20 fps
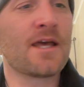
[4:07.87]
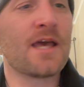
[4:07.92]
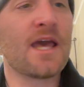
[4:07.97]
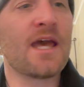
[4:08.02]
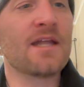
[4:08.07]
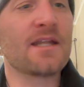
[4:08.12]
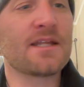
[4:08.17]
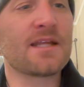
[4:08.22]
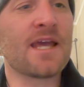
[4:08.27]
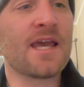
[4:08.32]

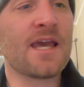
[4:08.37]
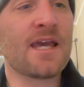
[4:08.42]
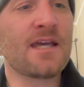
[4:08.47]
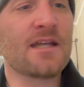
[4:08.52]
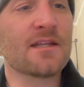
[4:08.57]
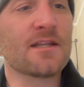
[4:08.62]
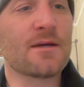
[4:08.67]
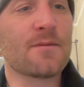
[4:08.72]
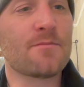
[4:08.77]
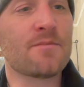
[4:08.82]
And
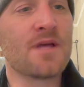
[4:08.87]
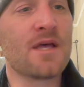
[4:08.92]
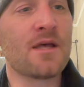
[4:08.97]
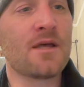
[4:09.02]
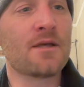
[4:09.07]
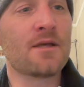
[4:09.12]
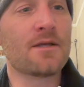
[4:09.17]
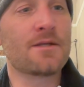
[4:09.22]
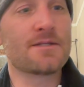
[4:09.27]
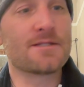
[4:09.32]
Caleb
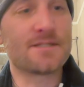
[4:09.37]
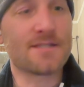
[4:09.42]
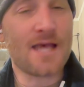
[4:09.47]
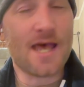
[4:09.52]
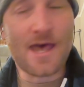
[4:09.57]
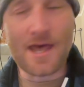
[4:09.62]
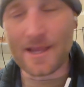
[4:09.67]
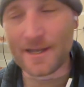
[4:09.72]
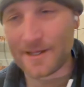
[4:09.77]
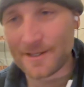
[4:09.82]

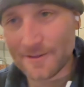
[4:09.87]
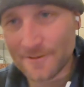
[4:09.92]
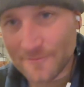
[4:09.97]
said,